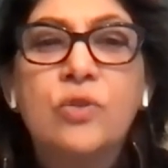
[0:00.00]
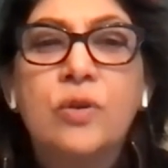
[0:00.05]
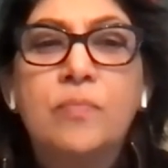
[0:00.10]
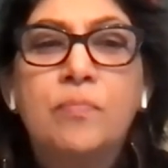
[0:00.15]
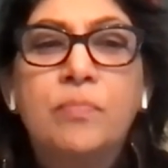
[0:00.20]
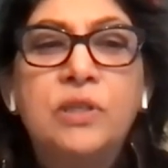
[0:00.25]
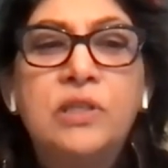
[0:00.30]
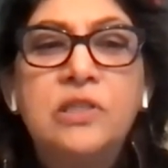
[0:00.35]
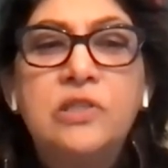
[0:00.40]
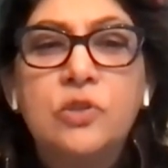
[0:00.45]
So
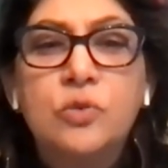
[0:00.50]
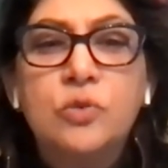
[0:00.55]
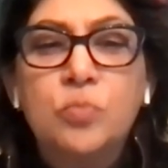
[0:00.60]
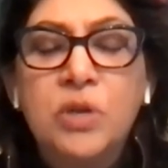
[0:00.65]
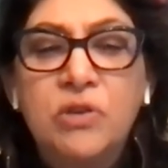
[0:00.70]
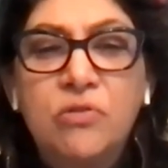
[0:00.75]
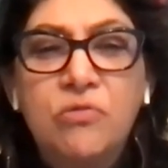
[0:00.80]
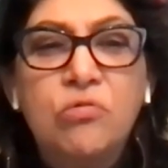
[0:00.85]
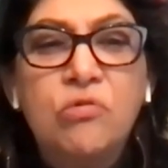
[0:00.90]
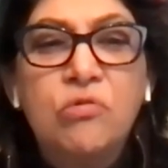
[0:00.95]
it pleases
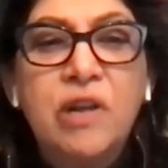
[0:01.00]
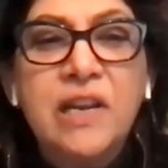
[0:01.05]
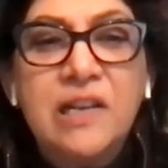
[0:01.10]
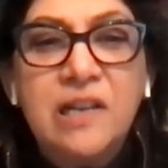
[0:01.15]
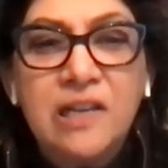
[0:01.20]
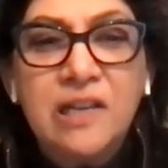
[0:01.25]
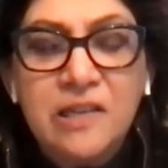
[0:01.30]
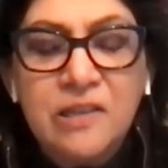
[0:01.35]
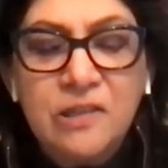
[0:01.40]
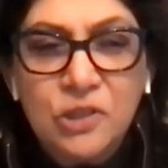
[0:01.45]
me
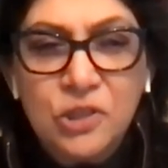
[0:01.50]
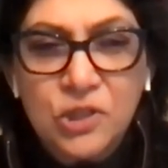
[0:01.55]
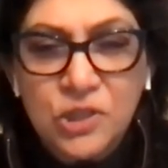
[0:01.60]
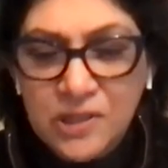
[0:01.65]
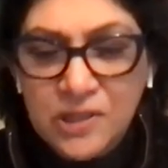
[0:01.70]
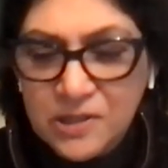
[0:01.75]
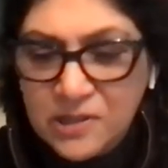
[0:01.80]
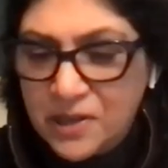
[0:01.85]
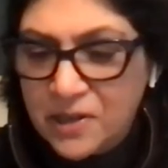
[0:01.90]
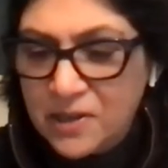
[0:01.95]
greatly that
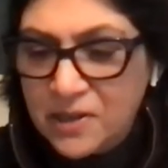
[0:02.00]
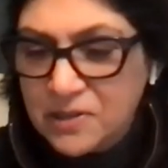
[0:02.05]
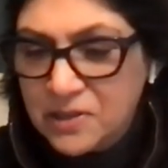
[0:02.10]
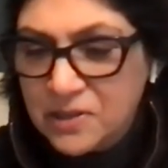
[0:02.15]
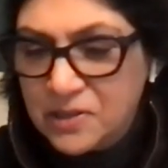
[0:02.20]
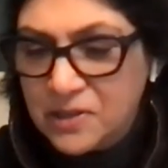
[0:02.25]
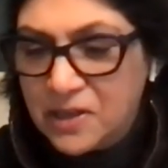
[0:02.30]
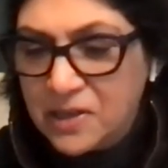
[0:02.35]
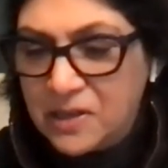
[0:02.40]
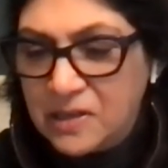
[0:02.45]
she's here
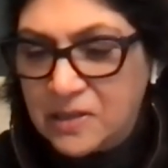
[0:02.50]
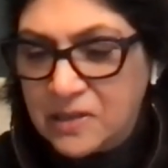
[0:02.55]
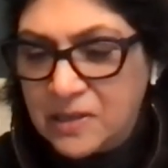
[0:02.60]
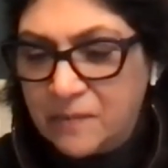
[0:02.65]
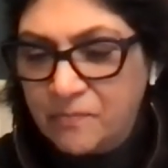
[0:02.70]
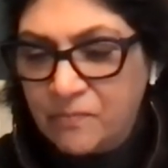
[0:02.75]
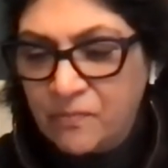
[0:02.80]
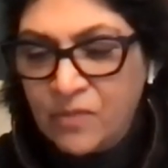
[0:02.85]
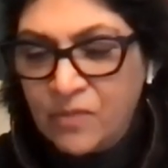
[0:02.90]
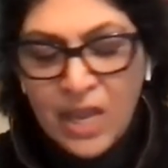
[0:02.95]
tonight.
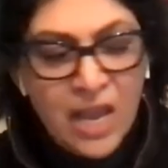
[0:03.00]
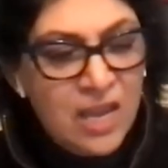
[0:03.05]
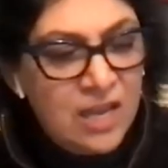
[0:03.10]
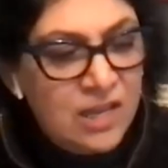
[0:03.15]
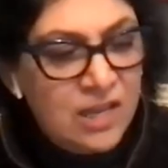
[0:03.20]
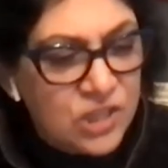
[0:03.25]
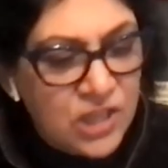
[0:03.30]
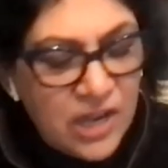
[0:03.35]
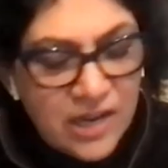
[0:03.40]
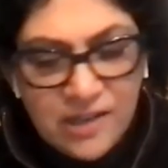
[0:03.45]

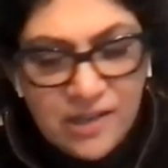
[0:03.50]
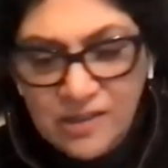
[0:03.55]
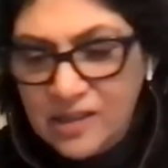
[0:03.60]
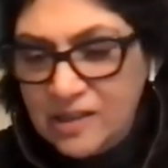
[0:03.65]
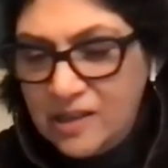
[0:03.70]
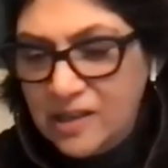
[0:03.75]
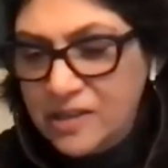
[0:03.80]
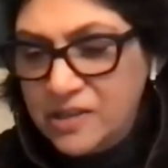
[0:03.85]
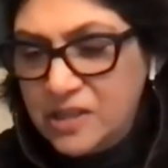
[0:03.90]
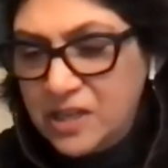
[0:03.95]
Shannon
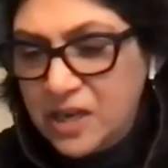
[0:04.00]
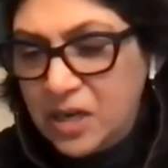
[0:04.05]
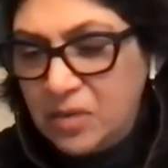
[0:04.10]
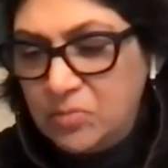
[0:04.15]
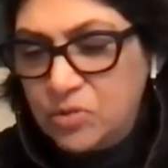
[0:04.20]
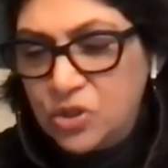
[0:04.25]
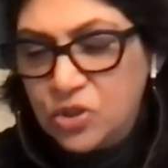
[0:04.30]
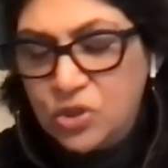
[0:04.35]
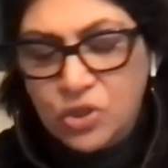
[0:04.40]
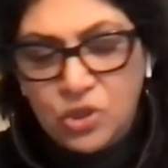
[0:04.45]
and Linda,
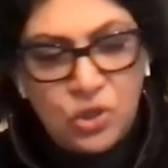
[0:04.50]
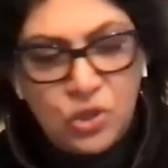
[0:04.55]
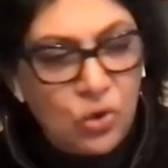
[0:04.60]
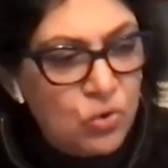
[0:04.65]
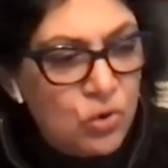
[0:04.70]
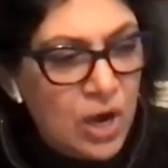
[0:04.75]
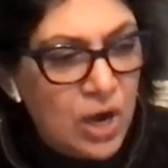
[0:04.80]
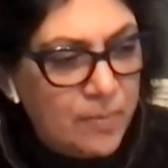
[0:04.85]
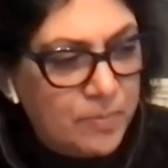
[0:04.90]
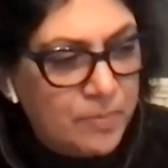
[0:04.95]
I'm
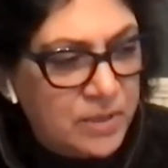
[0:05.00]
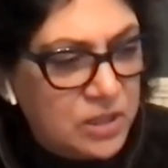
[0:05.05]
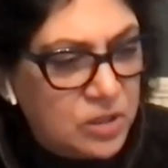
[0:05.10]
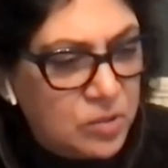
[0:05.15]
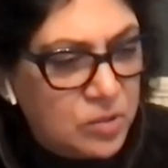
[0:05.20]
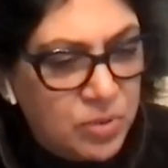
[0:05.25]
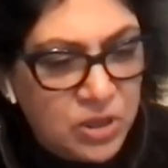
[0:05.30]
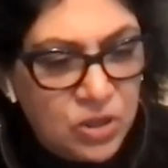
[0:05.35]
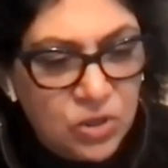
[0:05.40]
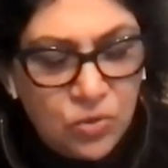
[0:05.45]
so happy
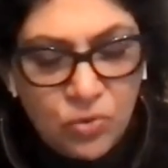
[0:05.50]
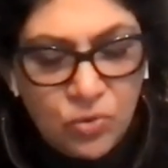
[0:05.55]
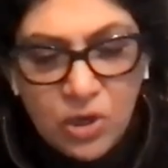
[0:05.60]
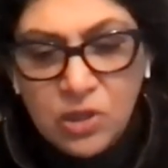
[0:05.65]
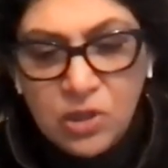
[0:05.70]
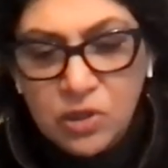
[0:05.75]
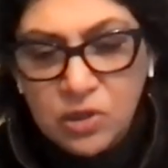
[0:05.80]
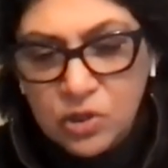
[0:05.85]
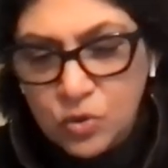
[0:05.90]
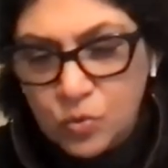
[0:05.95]
to be
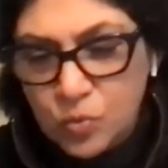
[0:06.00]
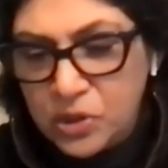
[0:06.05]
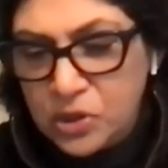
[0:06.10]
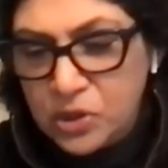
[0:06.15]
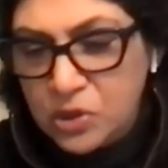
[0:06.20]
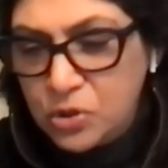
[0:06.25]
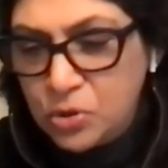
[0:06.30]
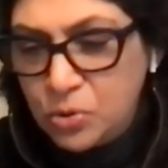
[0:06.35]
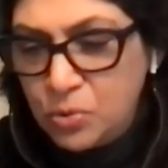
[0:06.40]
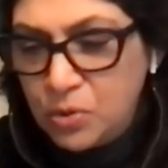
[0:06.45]
doing this with
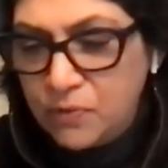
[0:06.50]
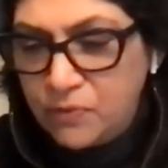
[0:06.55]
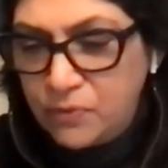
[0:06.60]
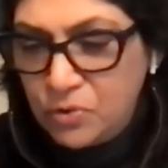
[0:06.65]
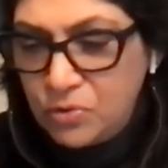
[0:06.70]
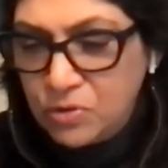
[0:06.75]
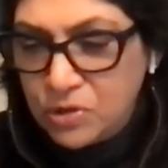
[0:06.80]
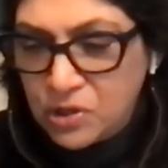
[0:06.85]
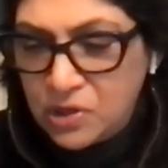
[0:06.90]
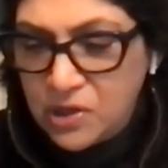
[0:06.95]
the two of
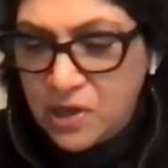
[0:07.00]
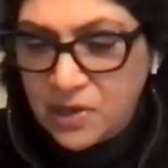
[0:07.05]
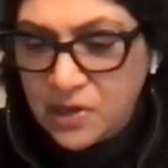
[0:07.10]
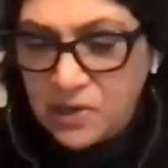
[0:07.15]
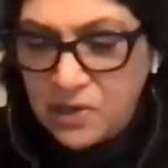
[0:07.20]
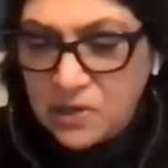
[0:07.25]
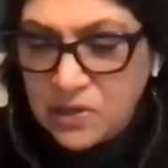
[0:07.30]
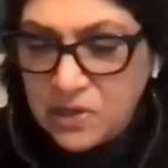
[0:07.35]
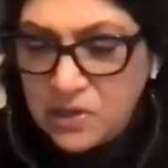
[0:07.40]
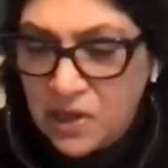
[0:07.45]
you
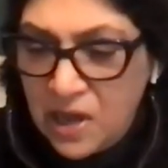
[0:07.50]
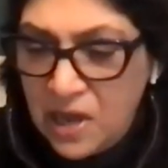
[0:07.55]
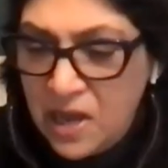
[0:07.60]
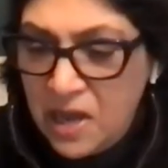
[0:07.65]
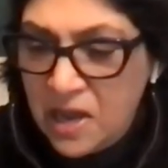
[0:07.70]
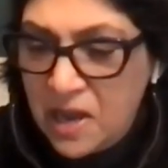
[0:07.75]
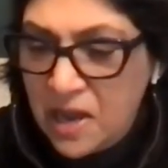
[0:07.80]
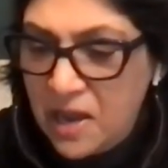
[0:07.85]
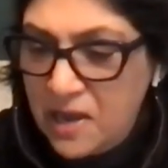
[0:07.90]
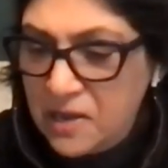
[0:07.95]
tonight.
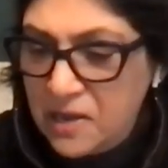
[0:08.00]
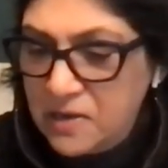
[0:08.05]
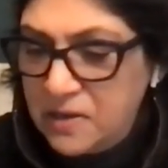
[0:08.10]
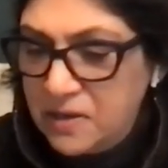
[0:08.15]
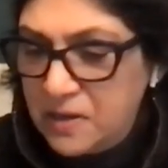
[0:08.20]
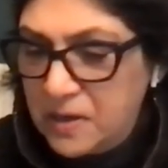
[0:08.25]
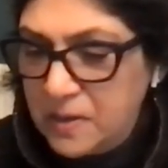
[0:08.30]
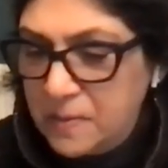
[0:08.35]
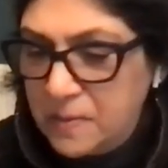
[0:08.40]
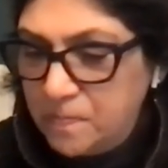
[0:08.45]

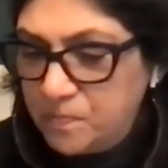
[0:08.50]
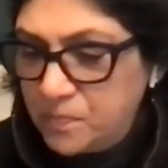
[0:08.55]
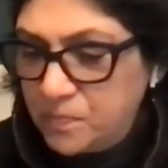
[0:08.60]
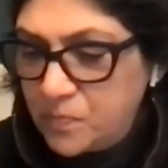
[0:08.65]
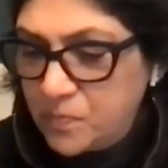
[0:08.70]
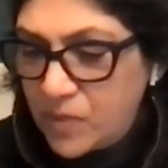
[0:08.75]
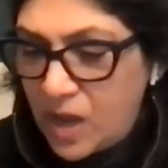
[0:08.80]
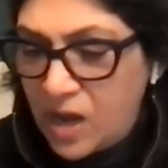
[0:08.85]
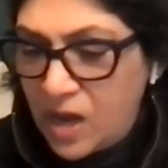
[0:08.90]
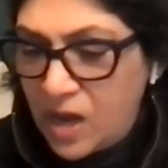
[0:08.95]
And